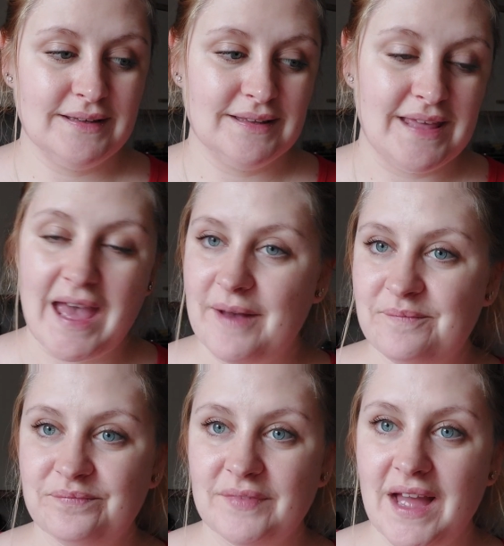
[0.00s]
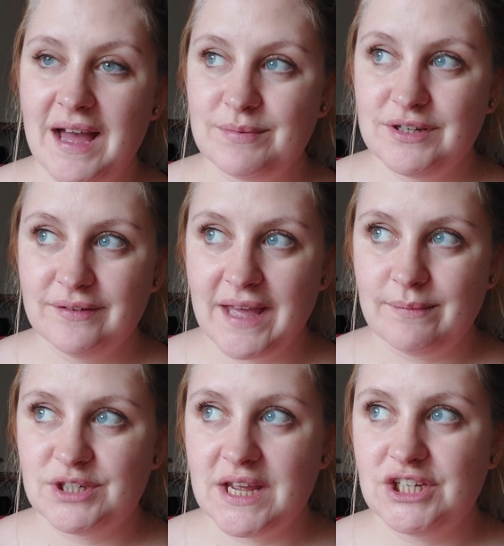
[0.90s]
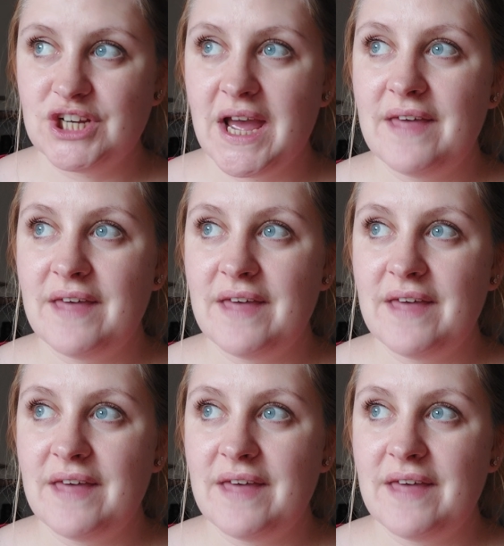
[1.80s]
yeah, absolute game changer.